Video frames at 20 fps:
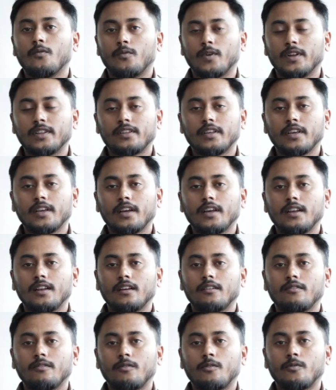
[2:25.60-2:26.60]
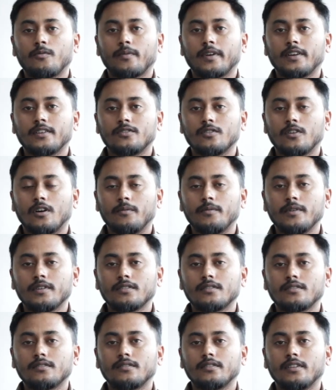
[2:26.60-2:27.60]
One thing I love about my job
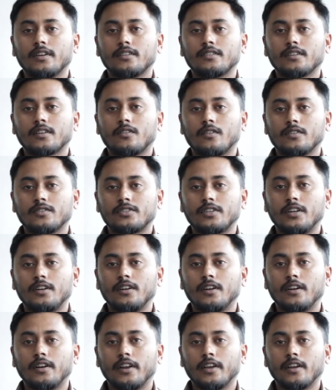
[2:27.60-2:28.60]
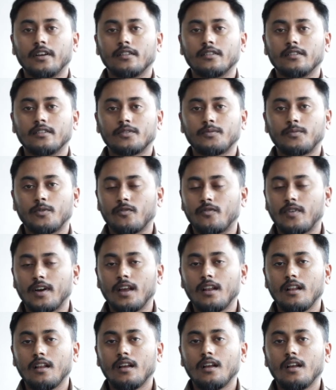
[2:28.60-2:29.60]
is there is a constant learning in this
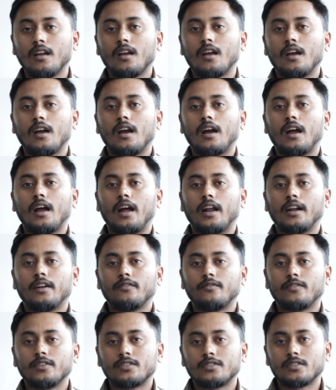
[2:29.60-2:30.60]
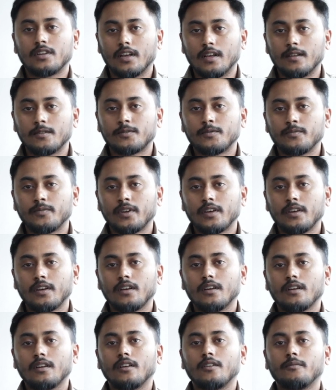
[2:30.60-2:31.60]
profile, and which helps me
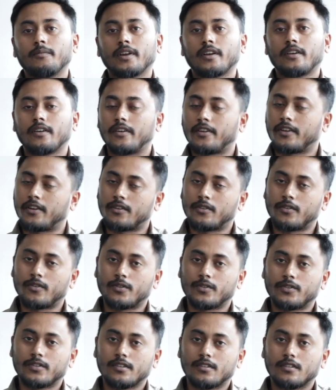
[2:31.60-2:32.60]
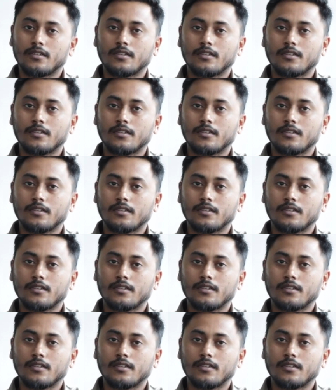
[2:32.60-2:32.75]
in my career growth.